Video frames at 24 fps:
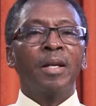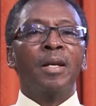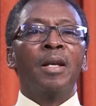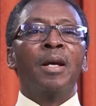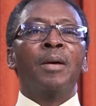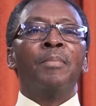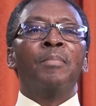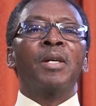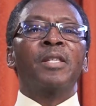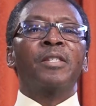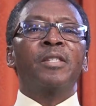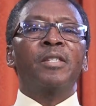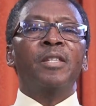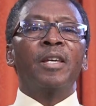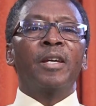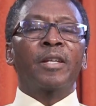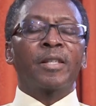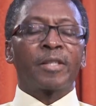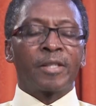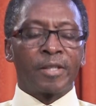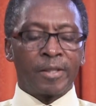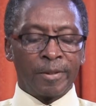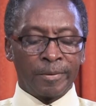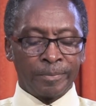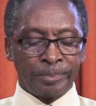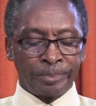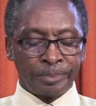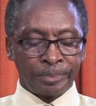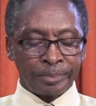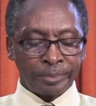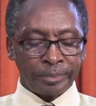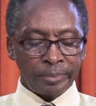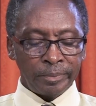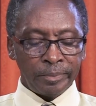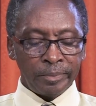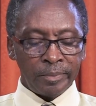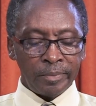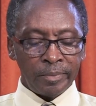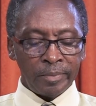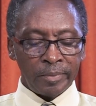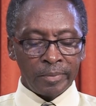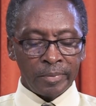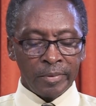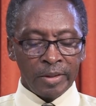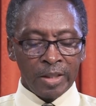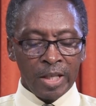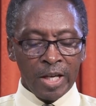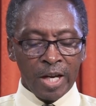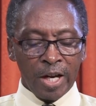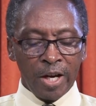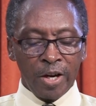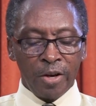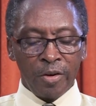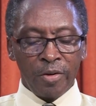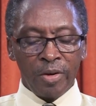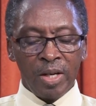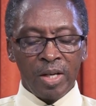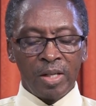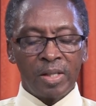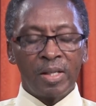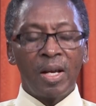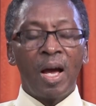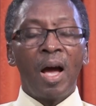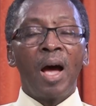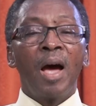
Number six, create